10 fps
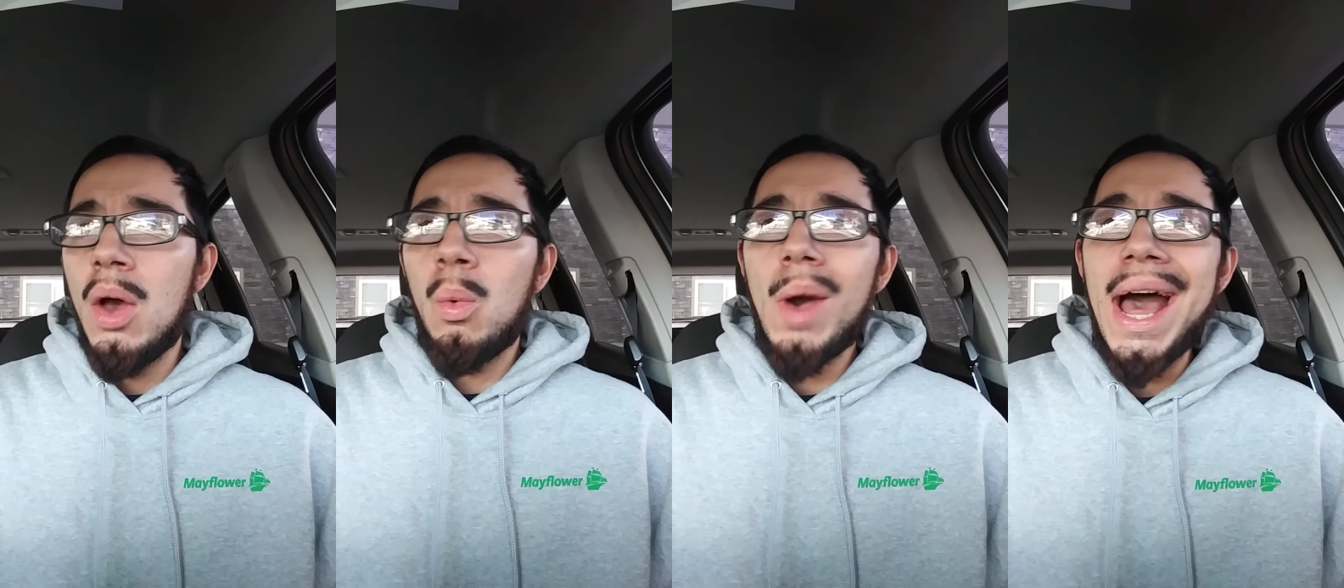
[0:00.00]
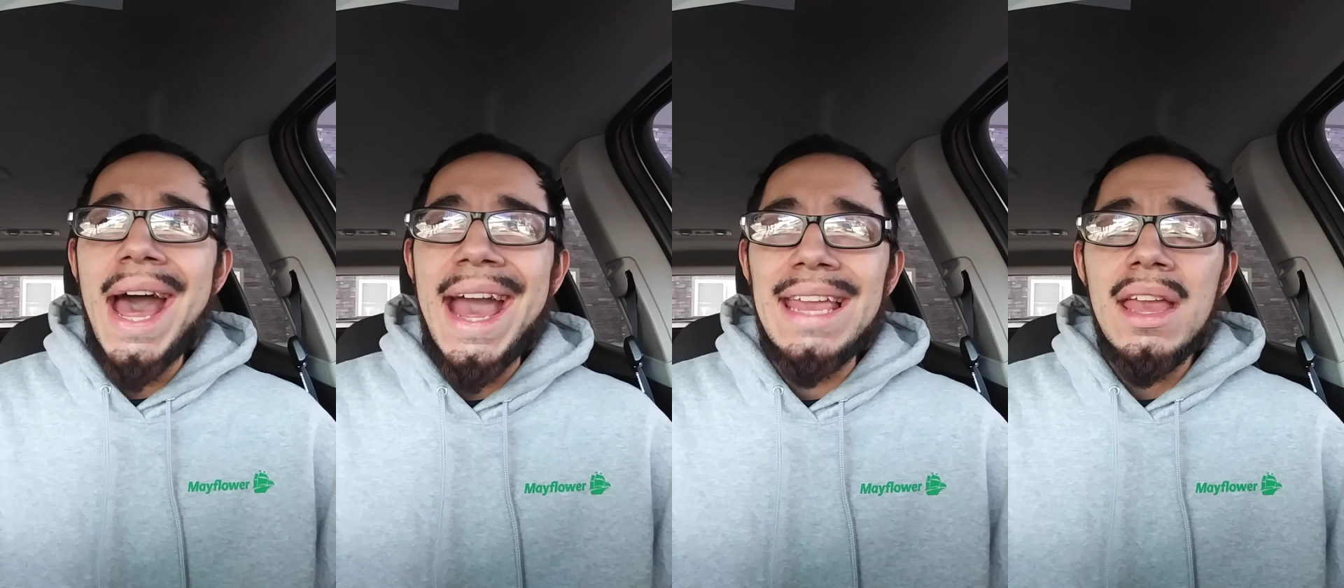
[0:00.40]

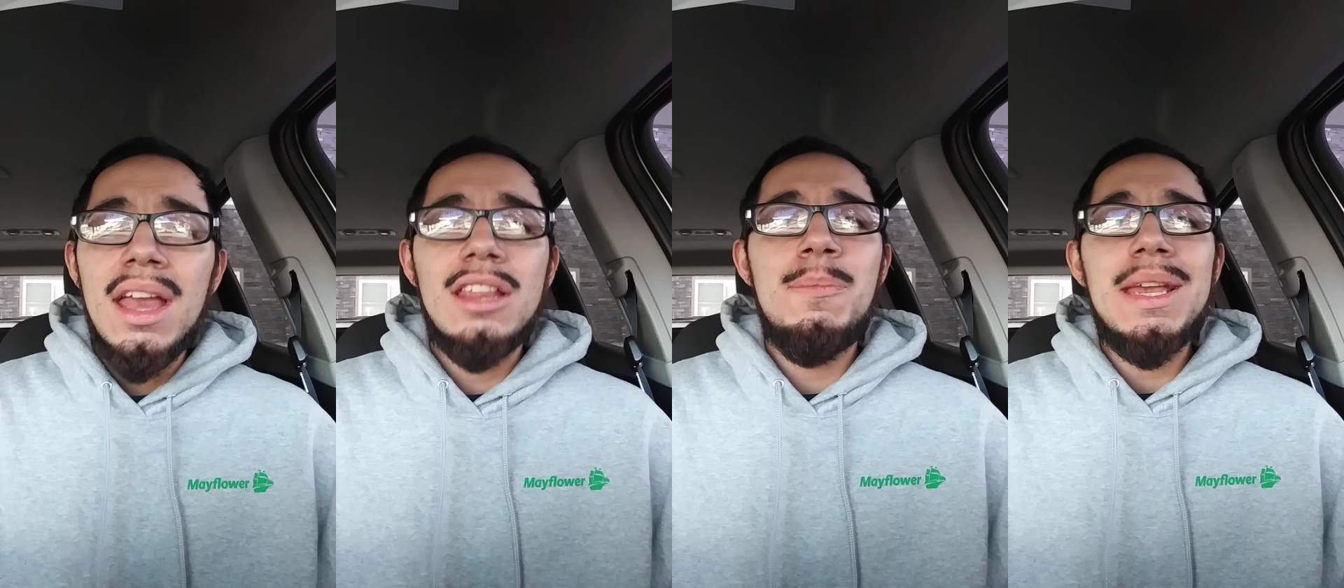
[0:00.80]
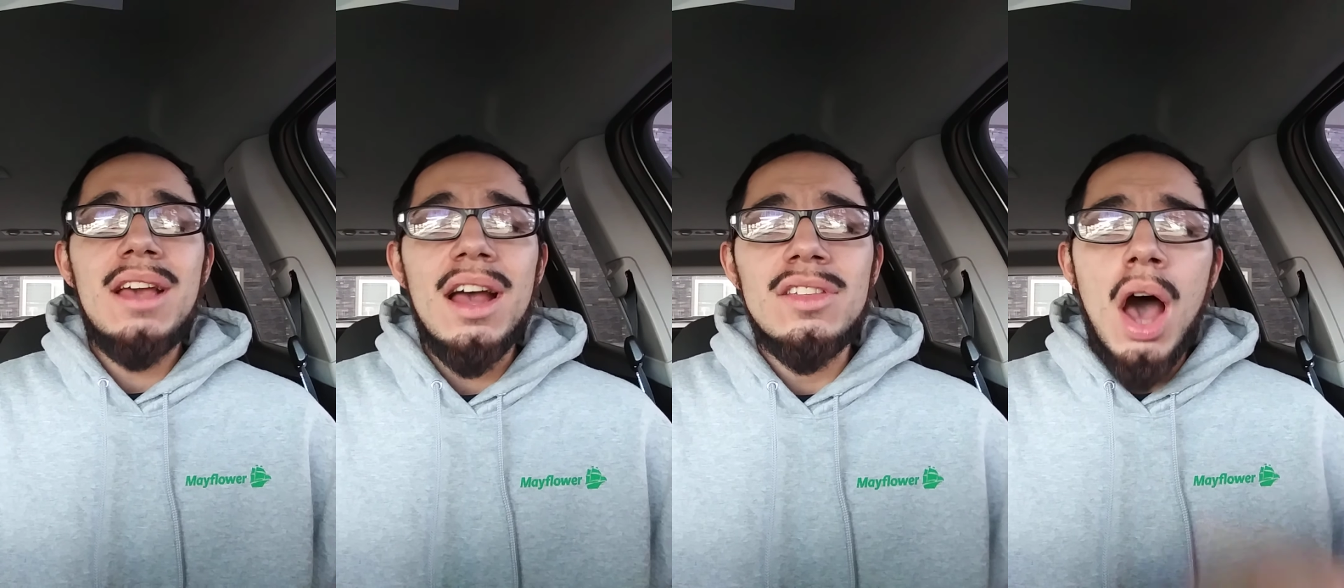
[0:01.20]
Why? Is it
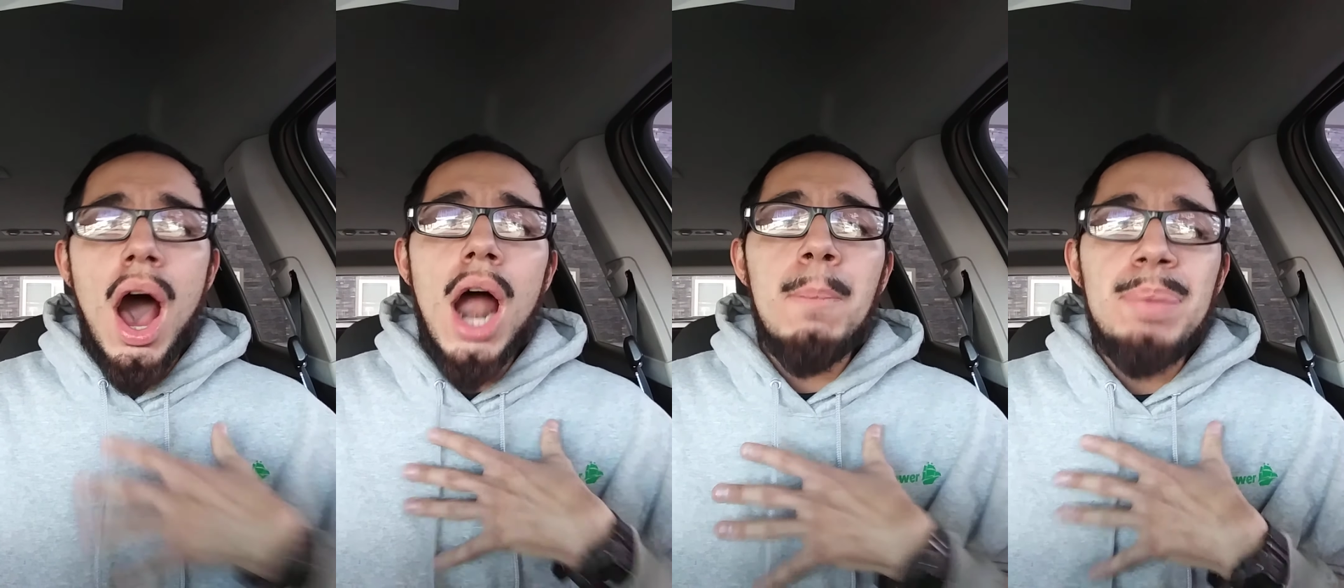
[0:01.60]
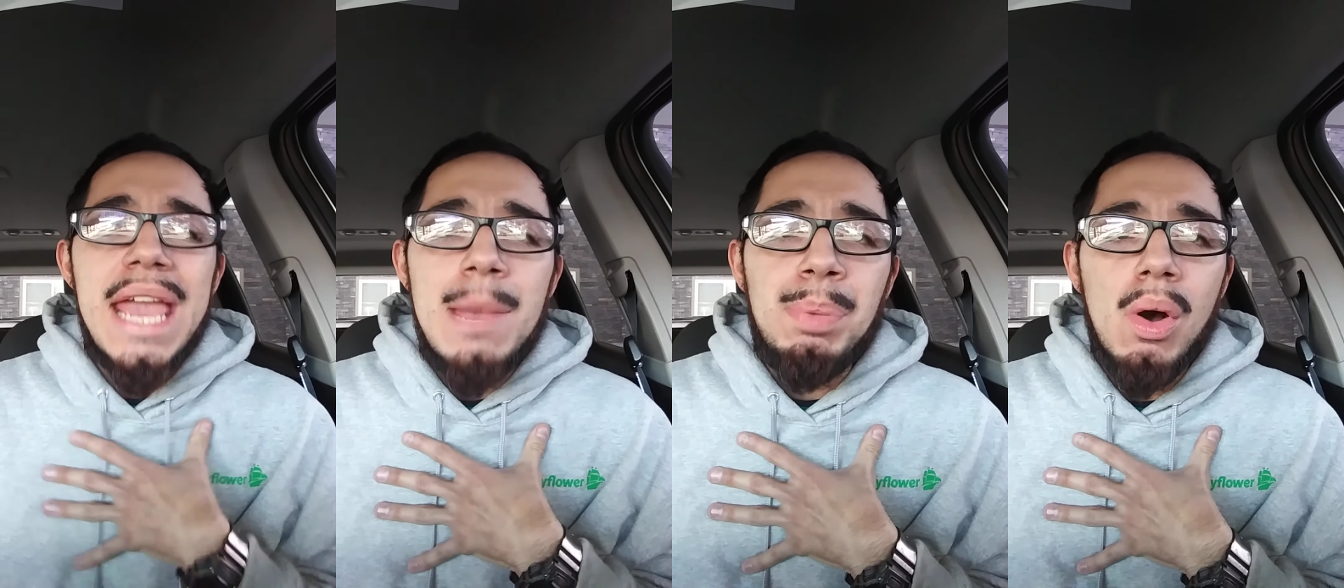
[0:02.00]
because our
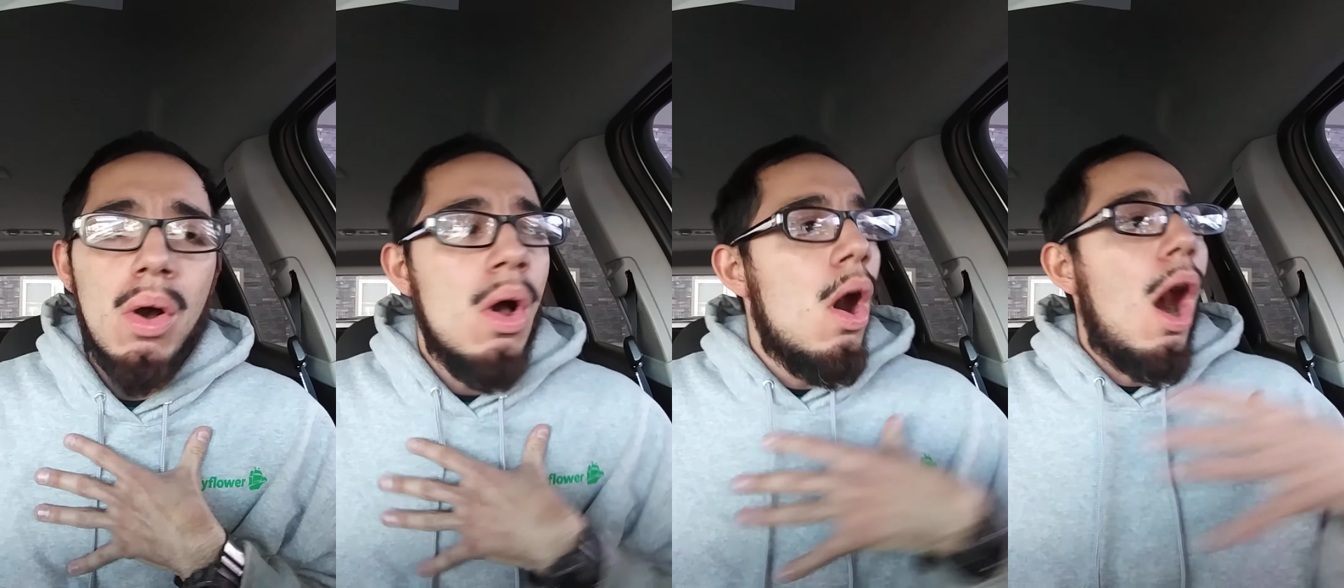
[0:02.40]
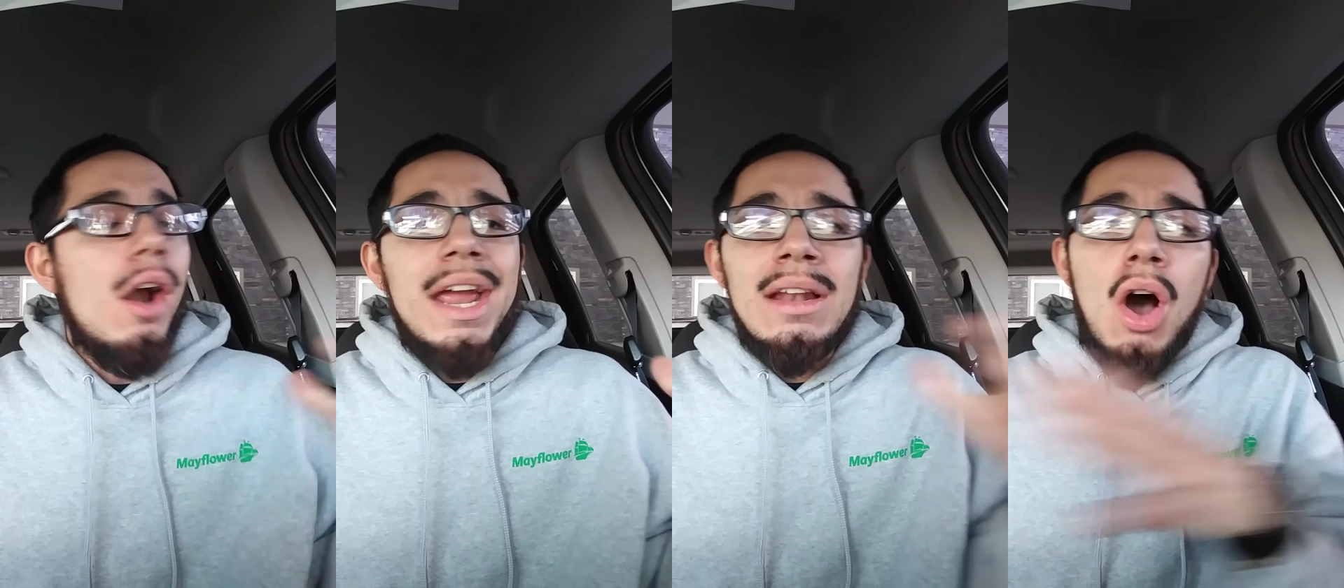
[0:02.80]
people are
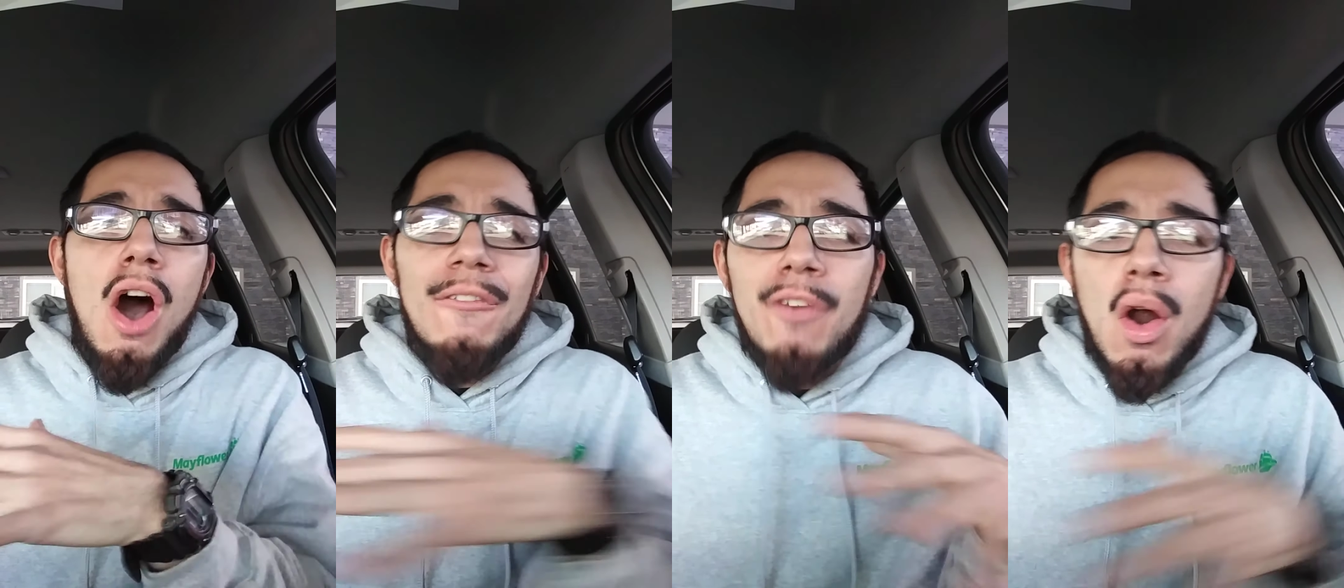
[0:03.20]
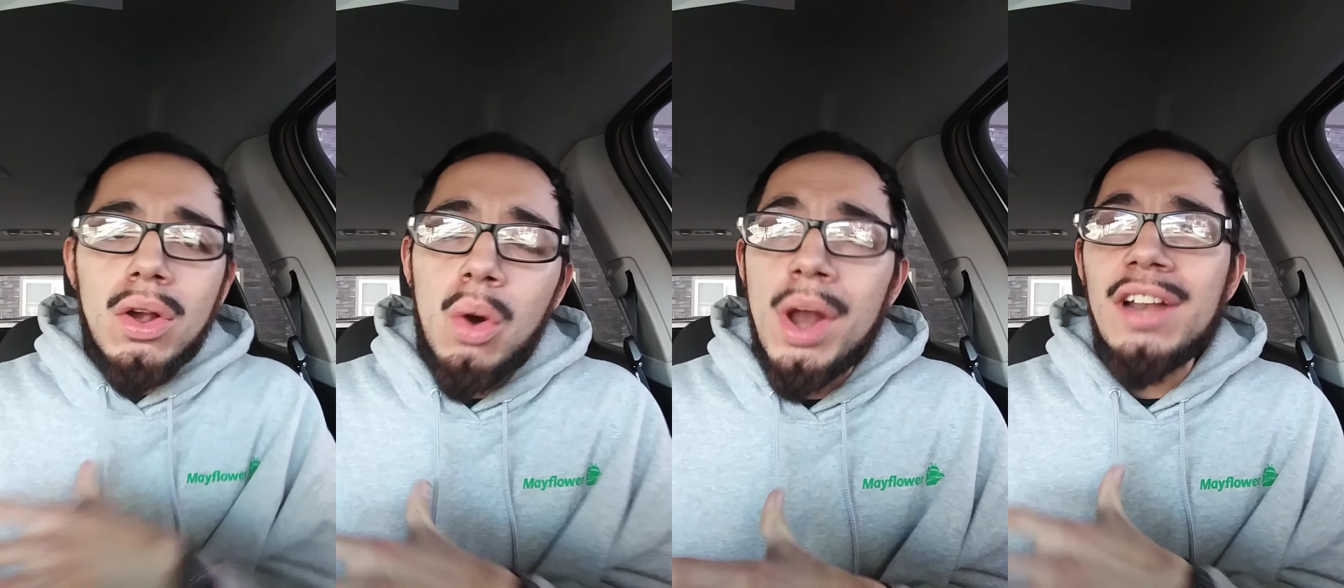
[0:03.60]
in all four
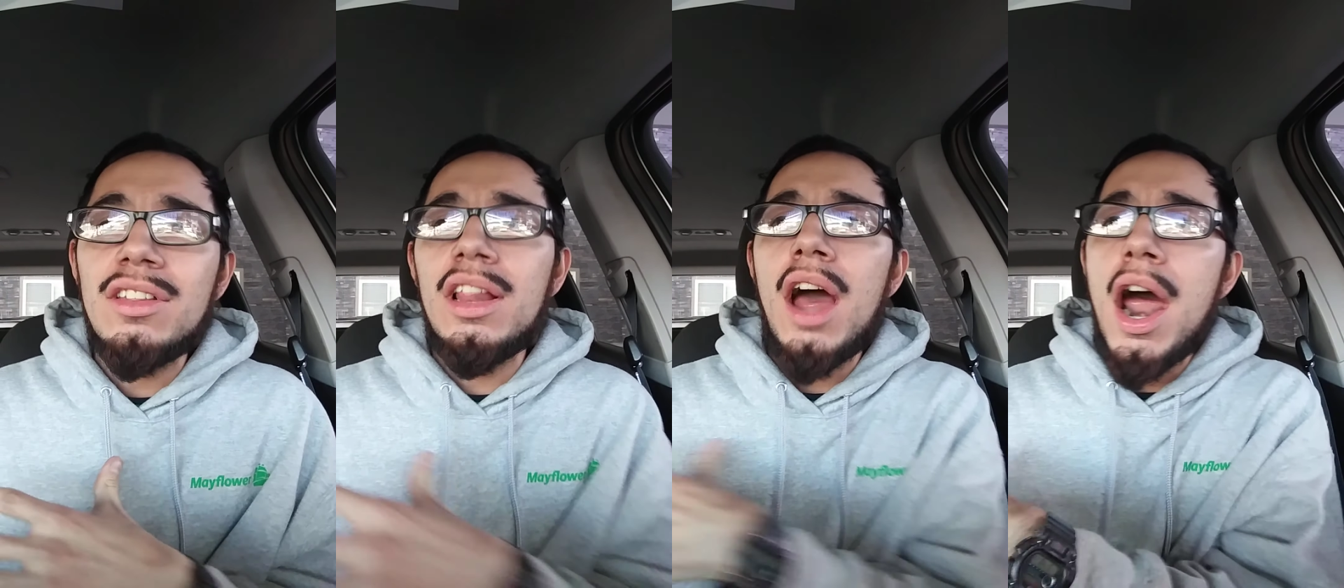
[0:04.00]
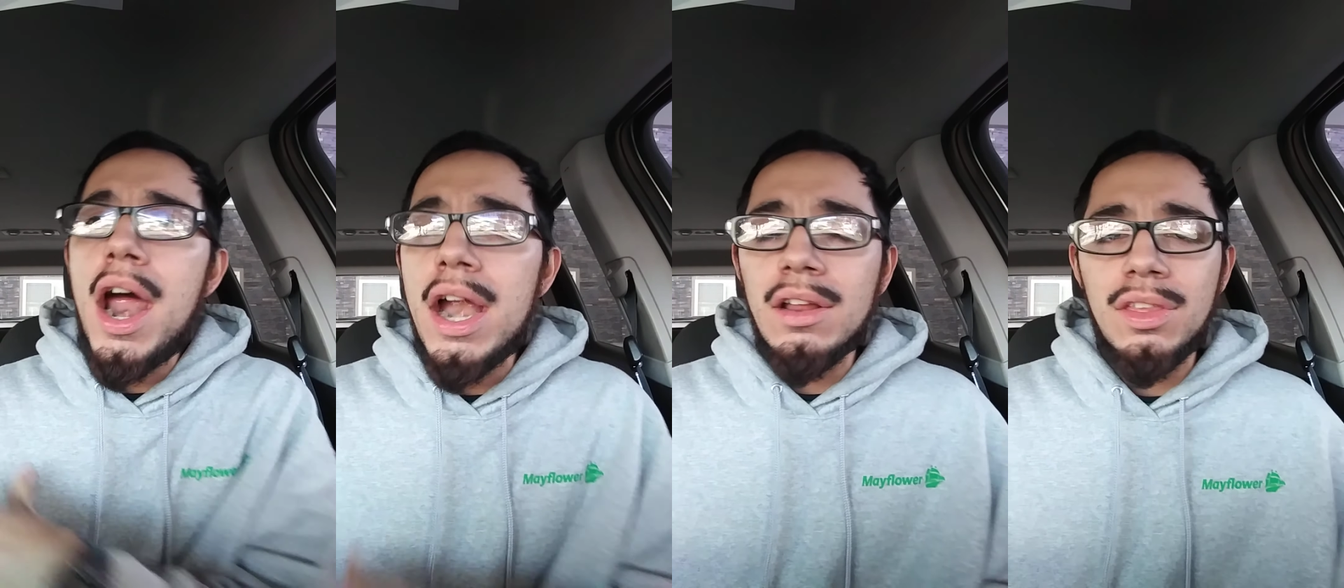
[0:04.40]
corners of
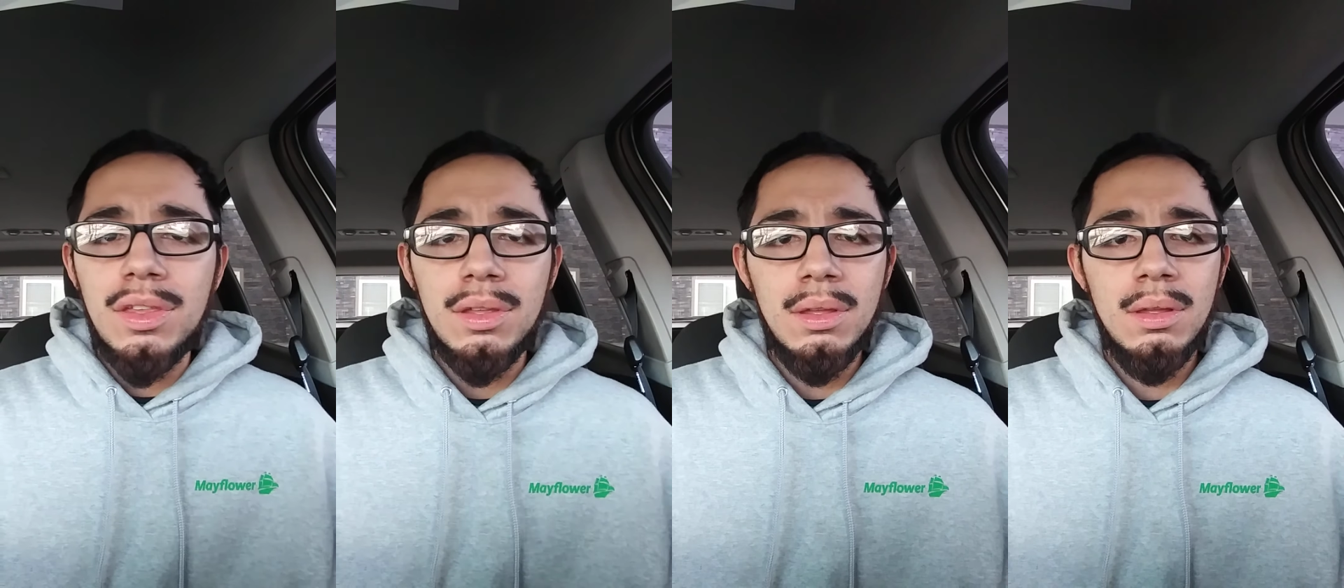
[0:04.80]
the earth?